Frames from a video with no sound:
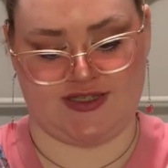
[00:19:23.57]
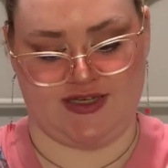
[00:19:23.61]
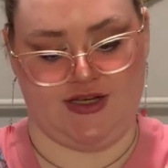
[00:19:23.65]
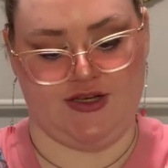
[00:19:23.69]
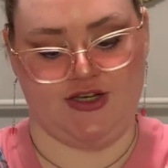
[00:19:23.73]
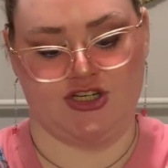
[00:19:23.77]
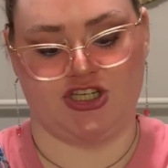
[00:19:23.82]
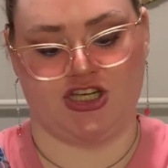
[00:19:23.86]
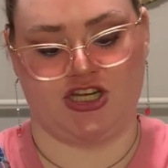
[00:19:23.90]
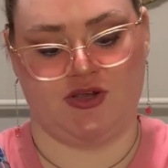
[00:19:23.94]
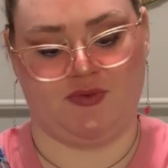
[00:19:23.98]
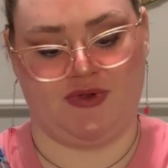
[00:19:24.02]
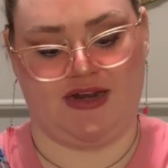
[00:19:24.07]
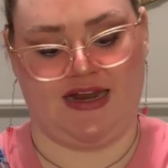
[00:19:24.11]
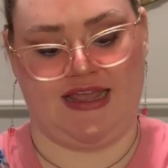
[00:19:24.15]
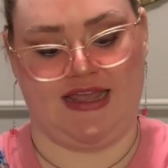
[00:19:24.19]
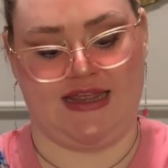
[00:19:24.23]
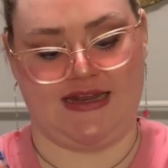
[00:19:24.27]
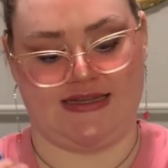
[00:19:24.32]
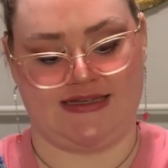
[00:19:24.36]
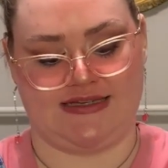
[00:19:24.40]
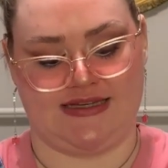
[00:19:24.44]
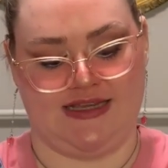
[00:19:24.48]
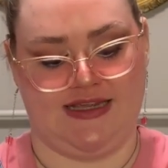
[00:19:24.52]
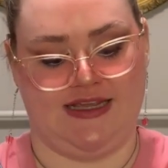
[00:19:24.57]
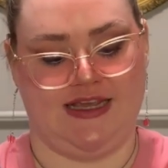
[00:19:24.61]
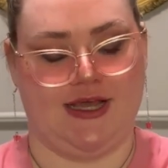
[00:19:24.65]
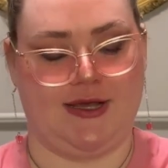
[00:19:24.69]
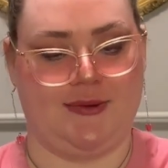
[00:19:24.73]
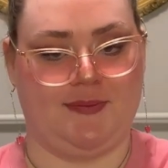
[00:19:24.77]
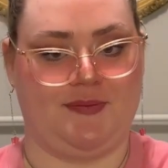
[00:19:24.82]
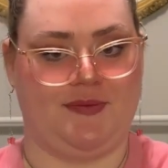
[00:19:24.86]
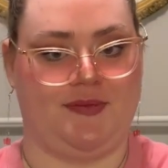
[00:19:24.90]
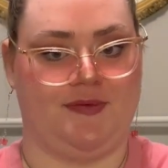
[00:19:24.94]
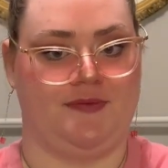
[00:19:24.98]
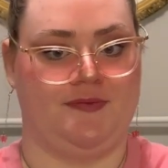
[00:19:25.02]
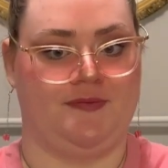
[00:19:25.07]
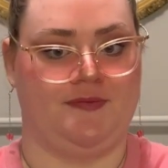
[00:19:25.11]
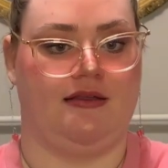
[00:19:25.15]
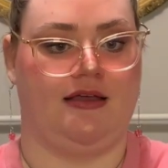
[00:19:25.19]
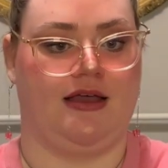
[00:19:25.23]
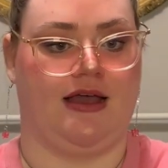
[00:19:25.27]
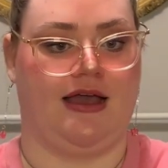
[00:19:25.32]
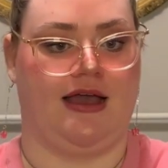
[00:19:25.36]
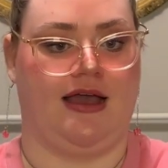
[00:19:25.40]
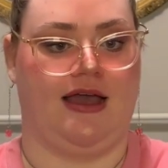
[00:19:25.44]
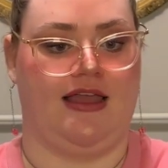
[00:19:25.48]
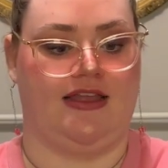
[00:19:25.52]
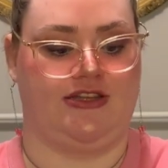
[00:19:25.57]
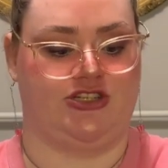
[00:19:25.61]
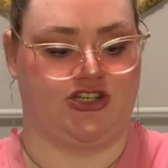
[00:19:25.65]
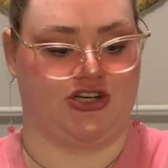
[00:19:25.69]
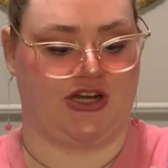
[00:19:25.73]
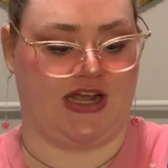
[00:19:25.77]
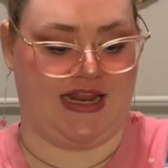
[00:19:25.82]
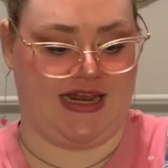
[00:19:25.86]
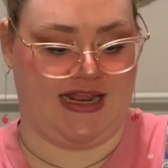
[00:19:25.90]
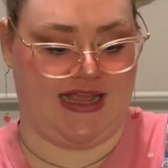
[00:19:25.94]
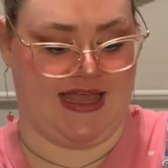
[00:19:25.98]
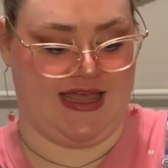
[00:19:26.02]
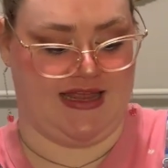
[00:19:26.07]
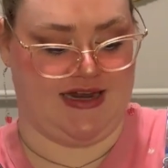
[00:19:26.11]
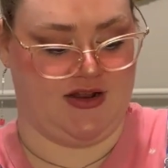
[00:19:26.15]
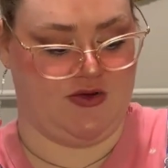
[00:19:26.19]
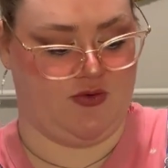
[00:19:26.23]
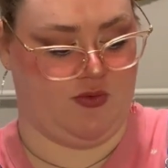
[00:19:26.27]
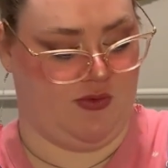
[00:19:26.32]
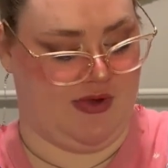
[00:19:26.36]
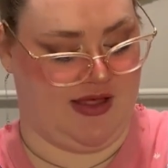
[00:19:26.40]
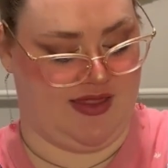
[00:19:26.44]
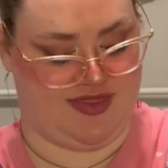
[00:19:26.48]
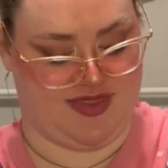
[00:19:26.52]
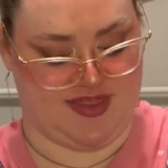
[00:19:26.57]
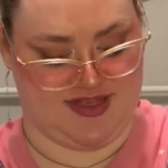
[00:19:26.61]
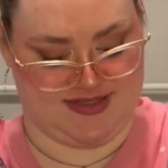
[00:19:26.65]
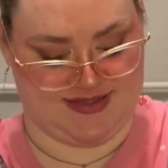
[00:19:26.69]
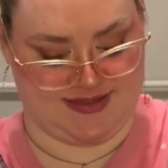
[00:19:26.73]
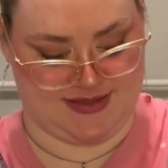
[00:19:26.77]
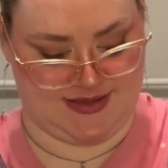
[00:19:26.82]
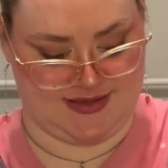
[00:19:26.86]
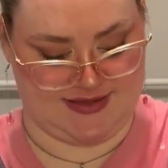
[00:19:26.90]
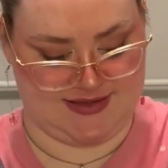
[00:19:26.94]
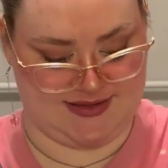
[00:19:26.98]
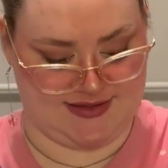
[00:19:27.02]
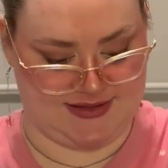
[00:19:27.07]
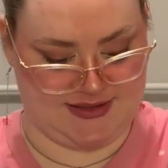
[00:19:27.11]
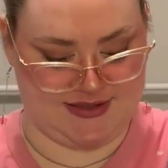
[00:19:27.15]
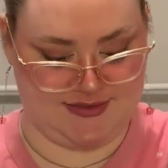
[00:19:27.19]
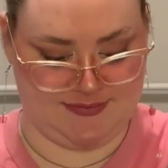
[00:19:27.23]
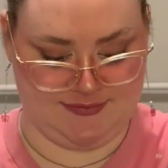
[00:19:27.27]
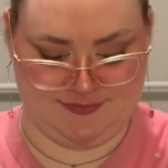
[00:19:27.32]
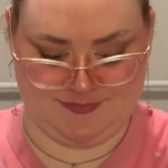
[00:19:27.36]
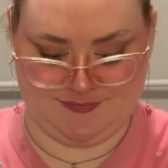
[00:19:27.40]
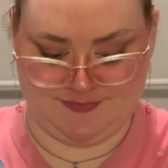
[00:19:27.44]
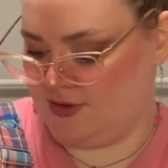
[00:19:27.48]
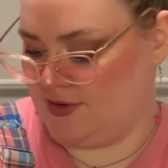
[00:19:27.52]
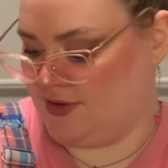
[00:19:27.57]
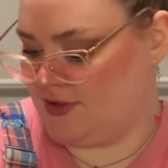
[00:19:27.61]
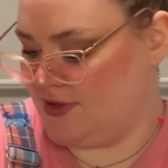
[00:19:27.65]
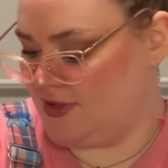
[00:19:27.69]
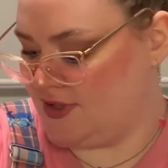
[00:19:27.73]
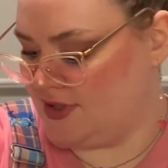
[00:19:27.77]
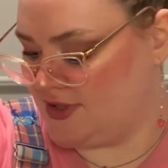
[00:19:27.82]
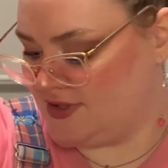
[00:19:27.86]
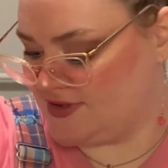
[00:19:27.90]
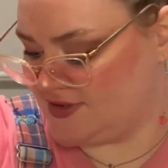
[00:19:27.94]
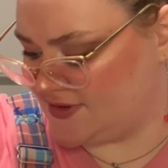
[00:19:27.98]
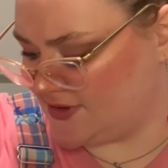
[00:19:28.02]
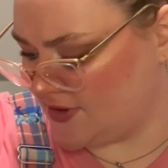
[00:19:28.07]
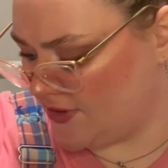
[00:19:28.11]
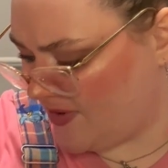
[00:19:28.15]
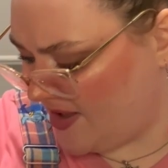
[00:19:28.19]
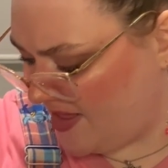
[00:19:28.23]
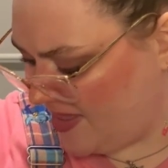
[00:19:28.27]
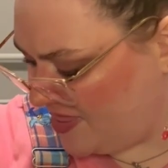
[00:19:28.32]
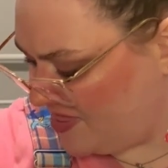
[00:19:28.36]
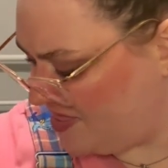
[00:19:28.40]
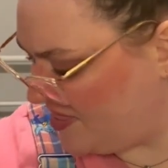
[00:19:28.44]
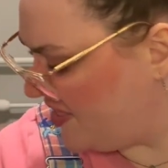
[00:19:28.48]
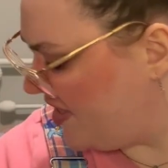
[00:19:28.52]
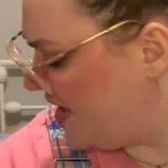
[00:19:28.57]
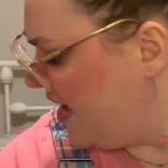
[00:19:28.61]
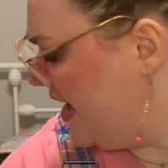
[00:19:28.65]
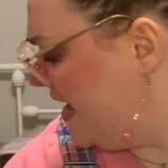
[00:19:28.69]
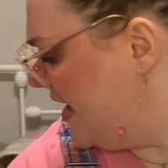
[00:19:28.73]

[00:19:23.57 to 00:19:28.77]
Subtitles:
Usually when I get a teacup, I try to get it with the saucer. So I think